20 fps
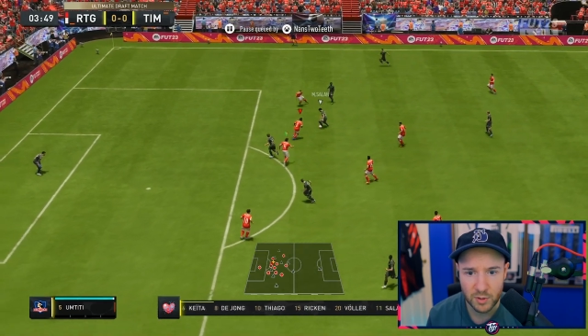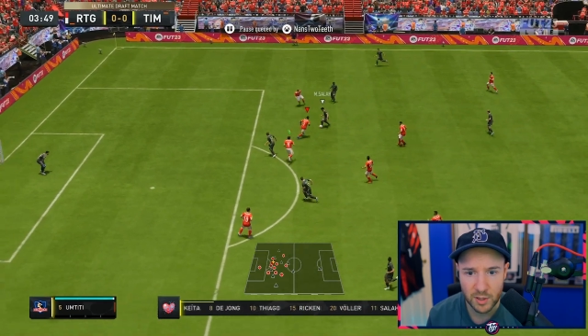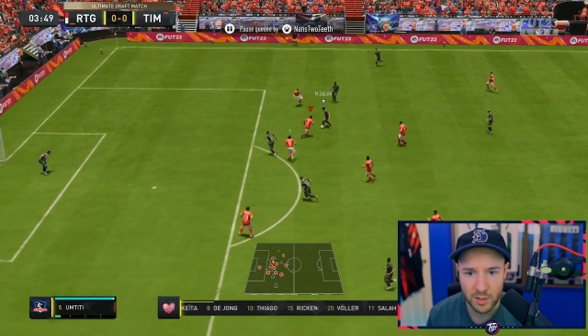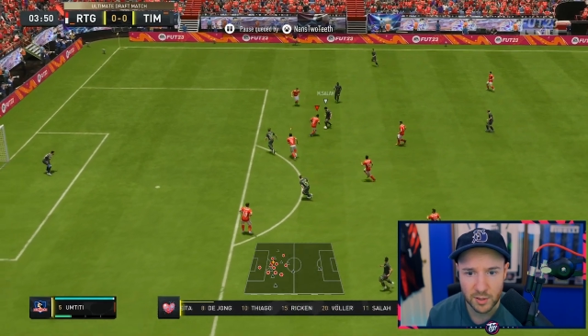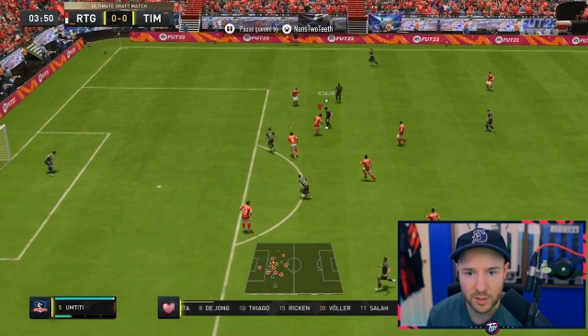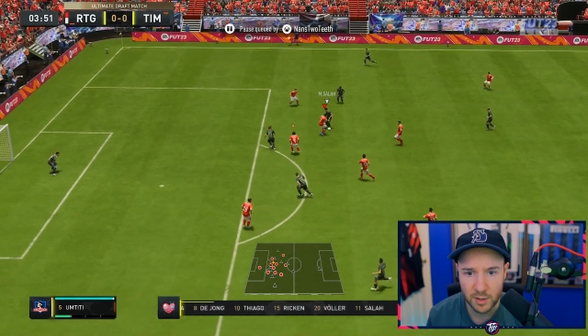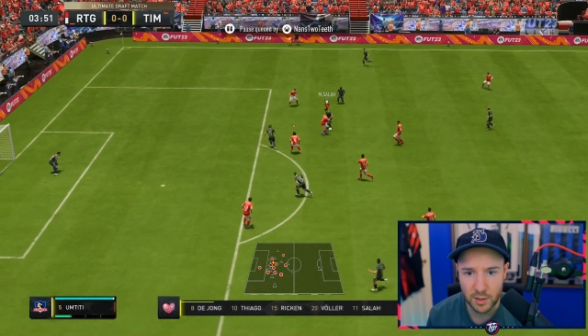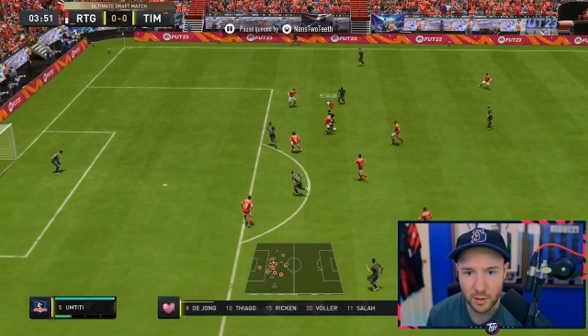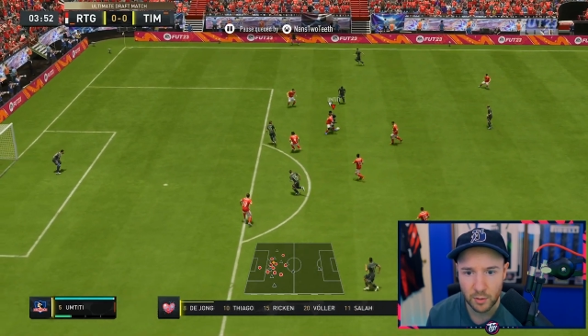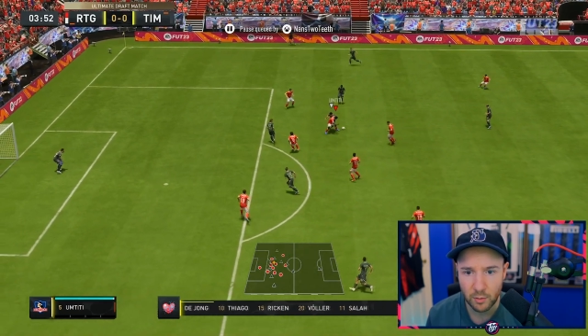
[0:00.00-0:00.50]

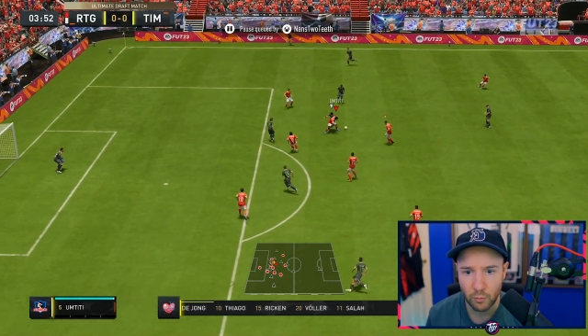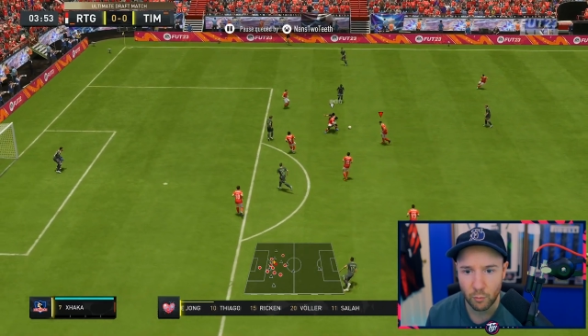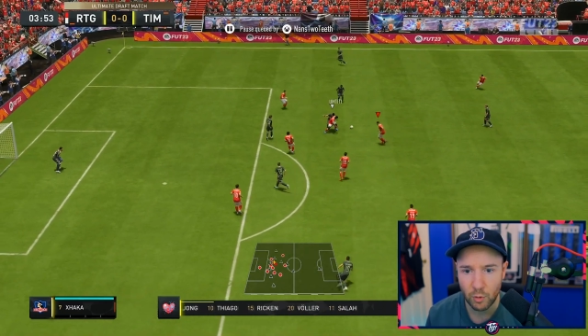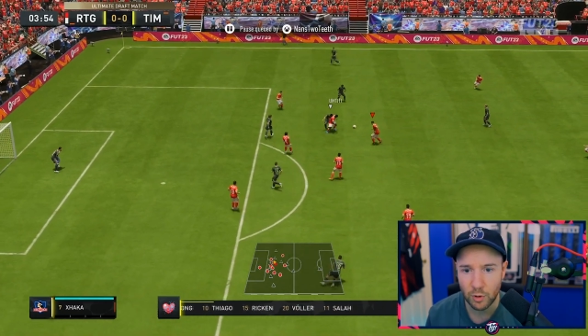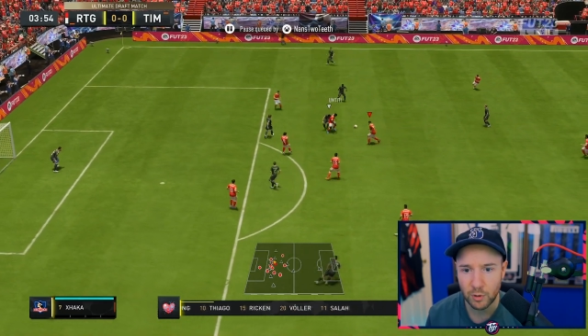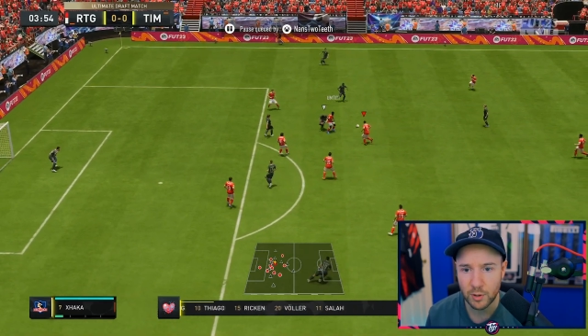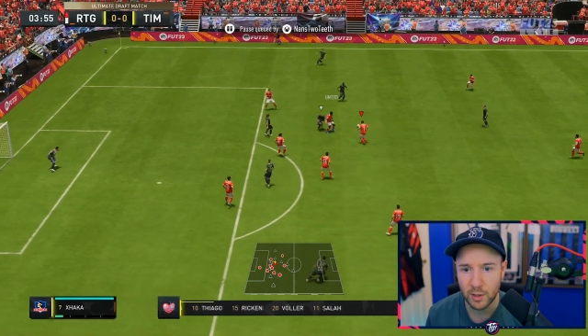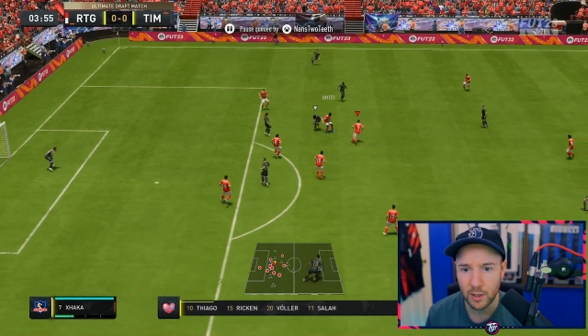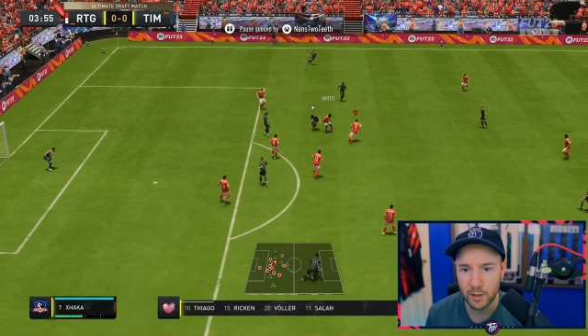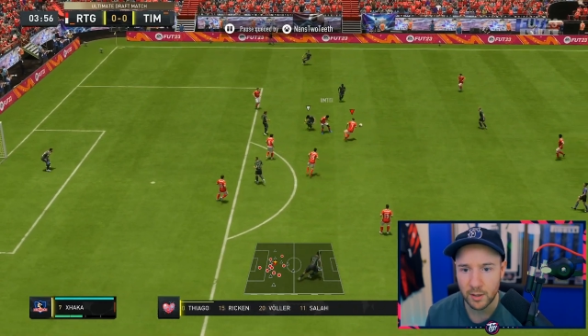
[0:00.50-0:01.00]
Titi,
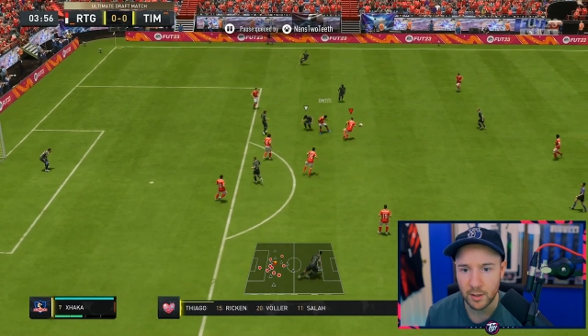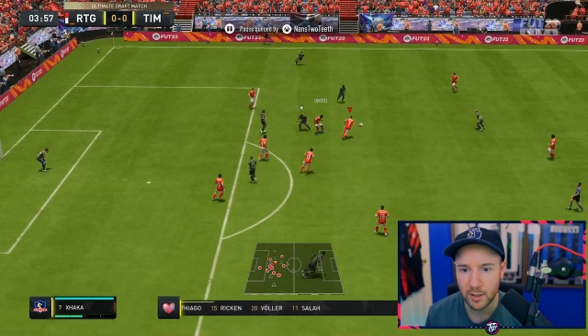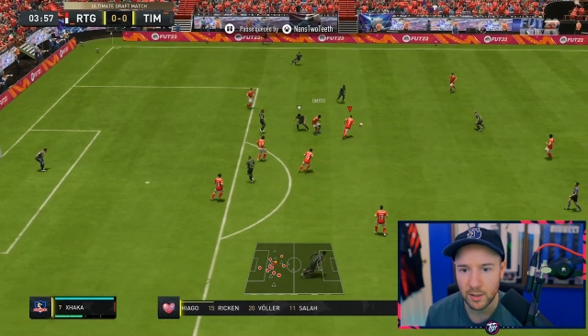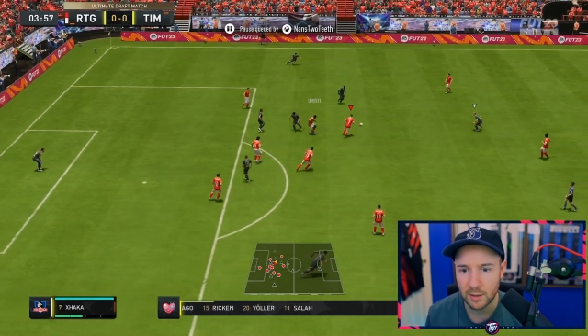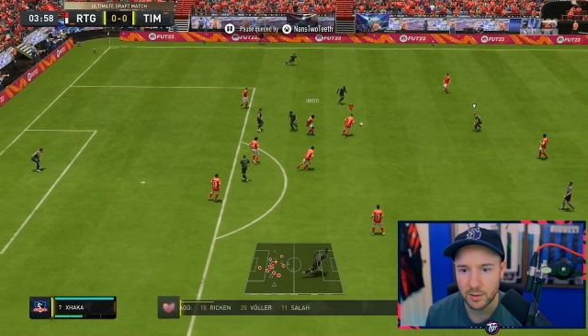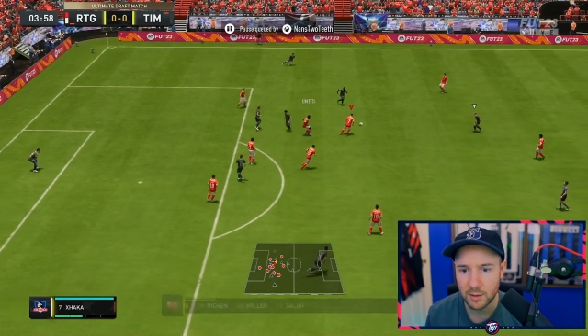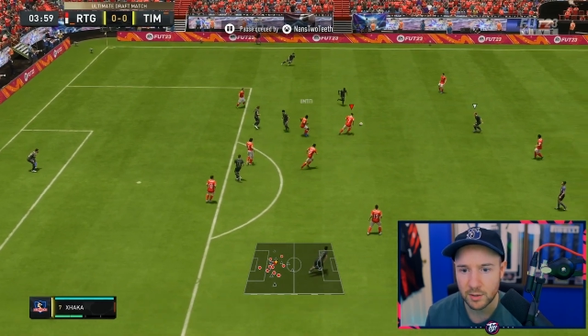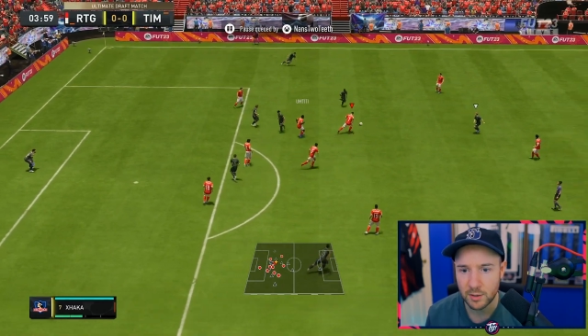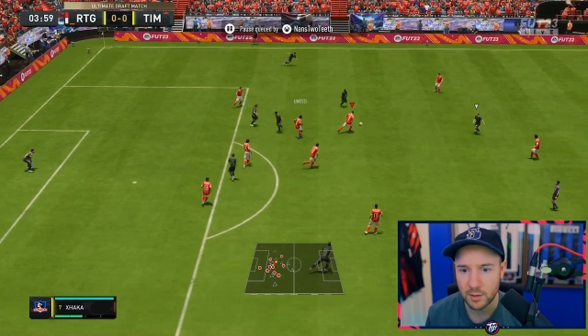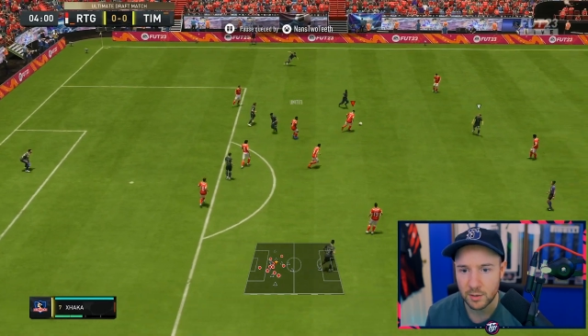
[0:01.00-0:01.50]
well done,
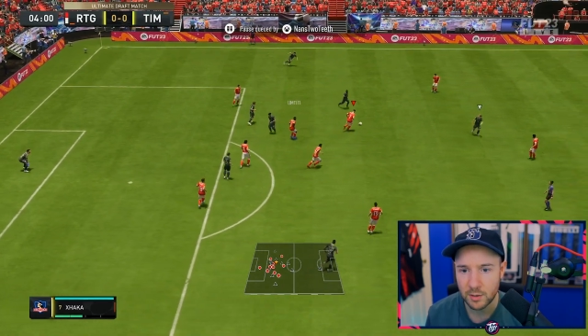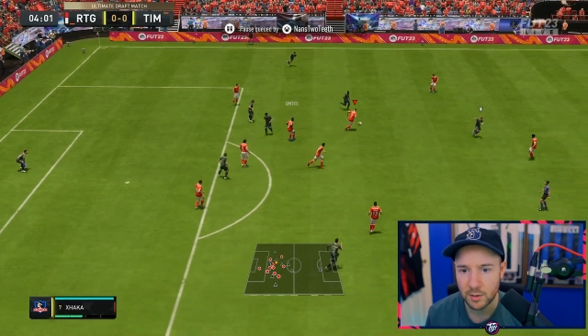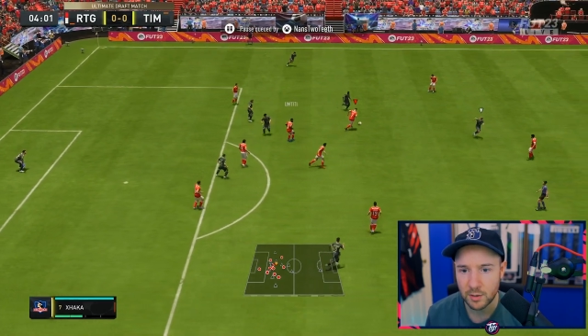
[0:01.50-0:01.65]
lads.